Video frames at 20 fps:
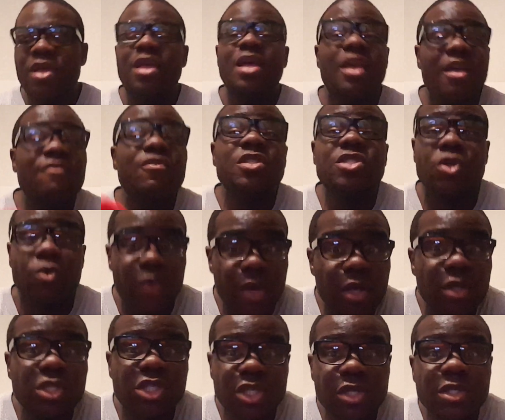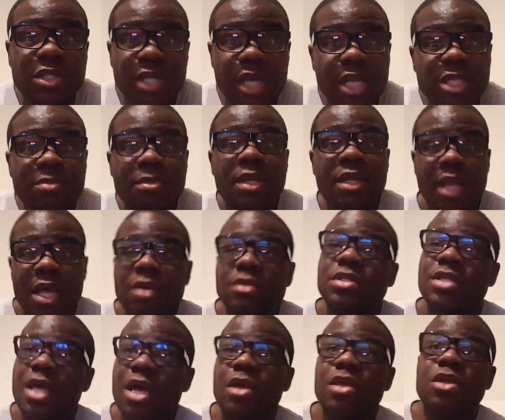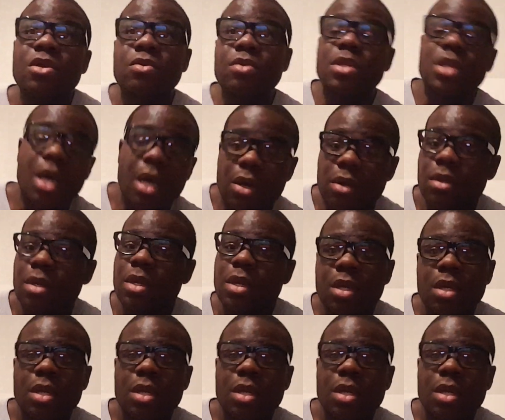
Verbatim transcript: If it's a real shoe salesman, they'll tell you, you know,